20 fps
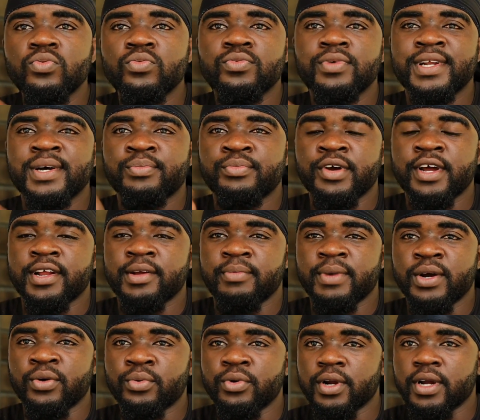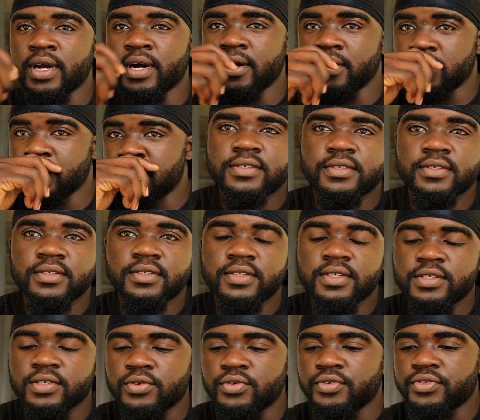when I'm writing my workouts.
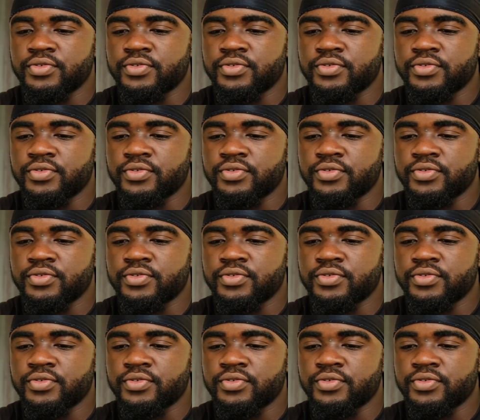Let's go